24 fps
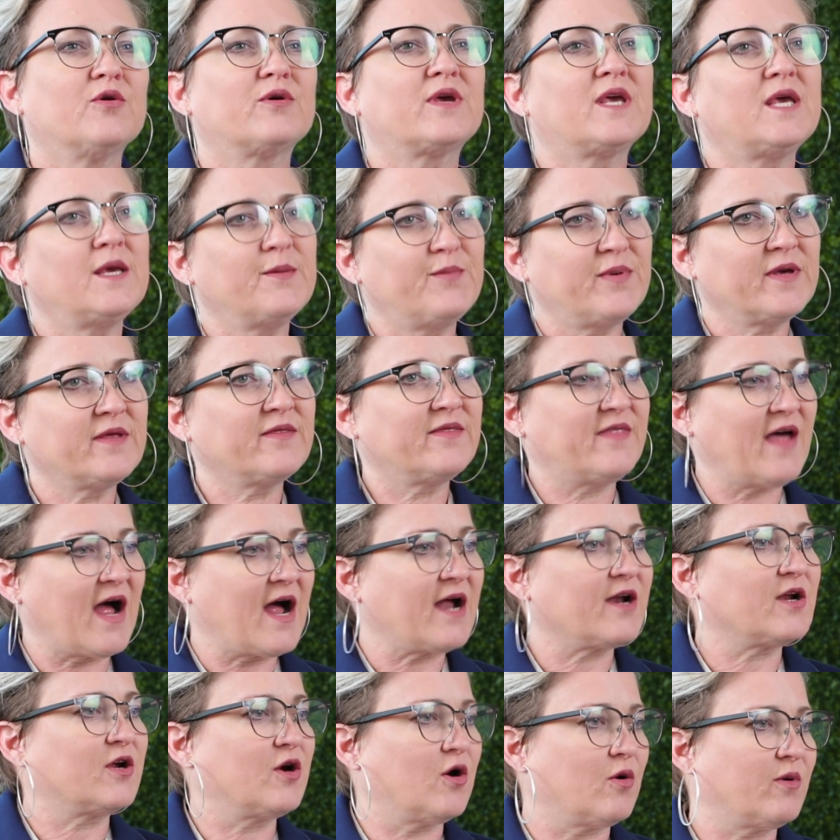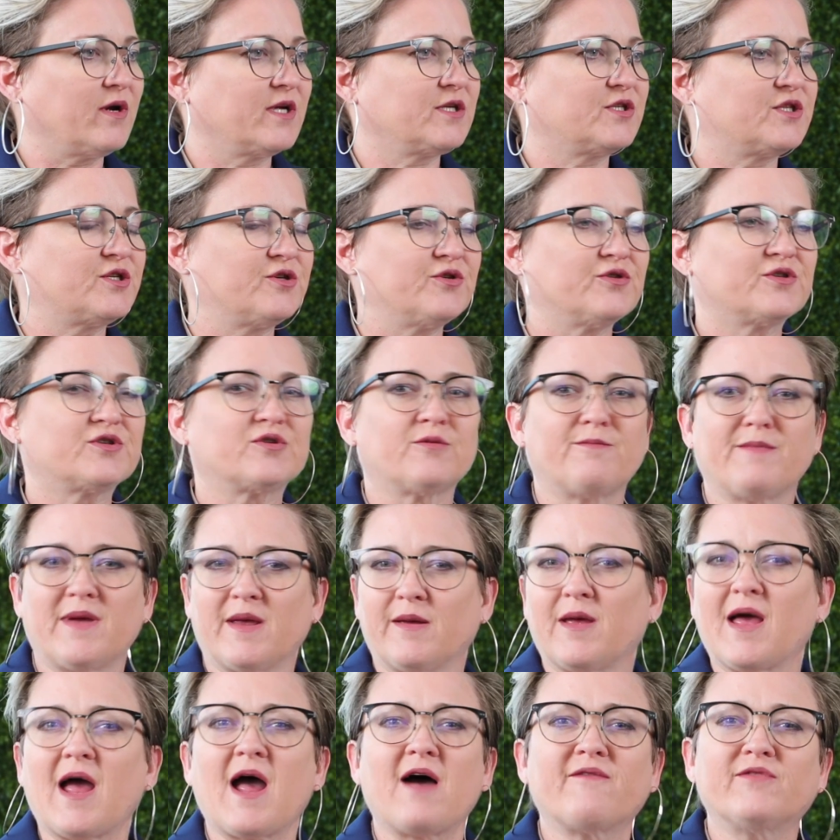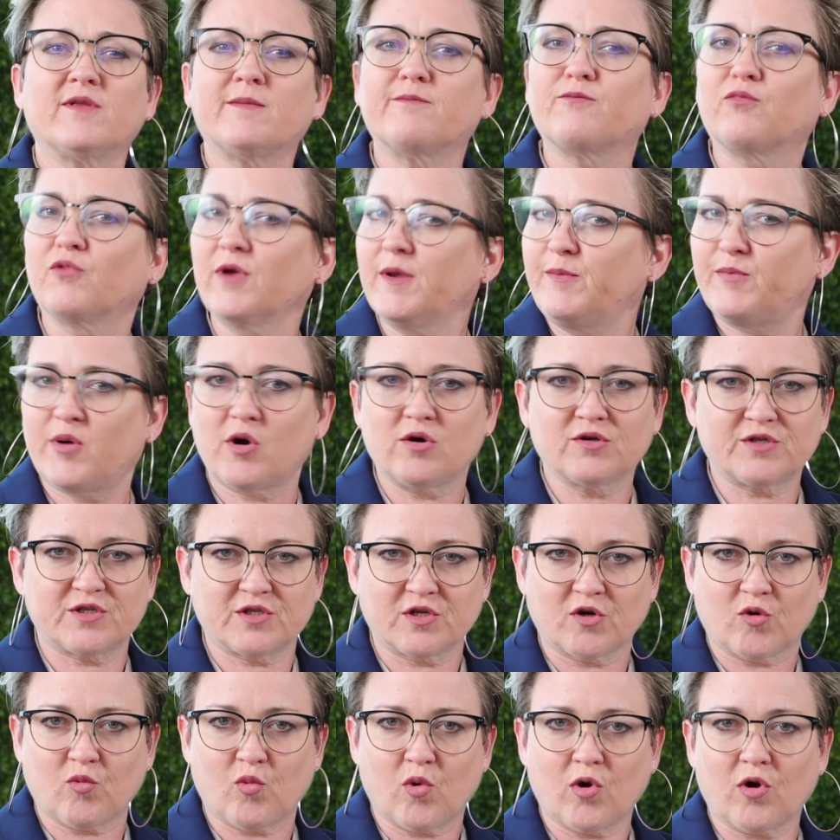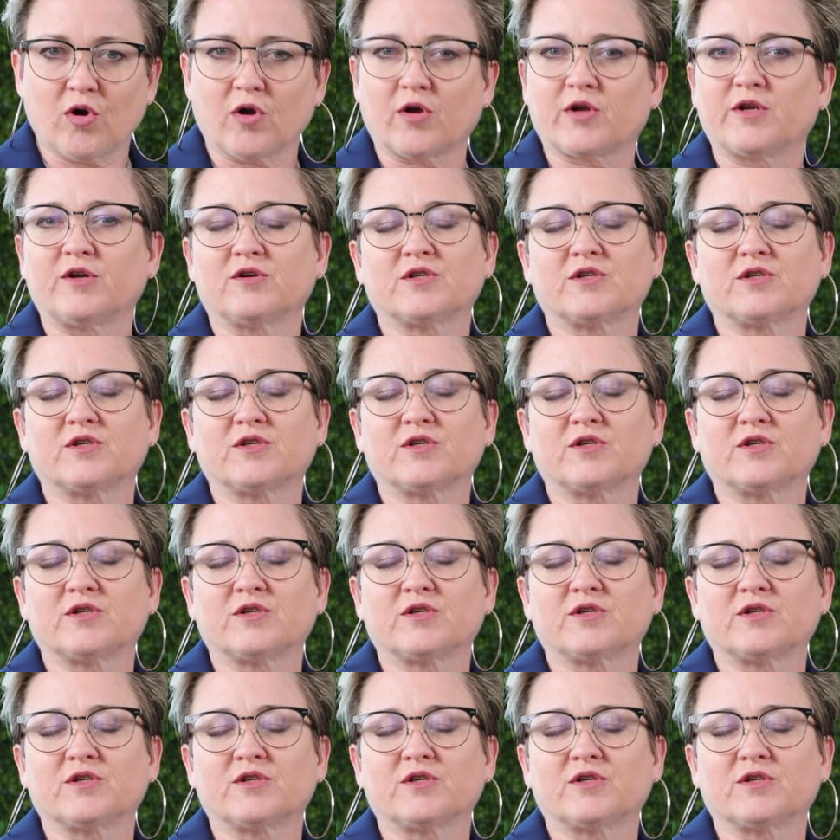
keeping that going too. So have them repost their work.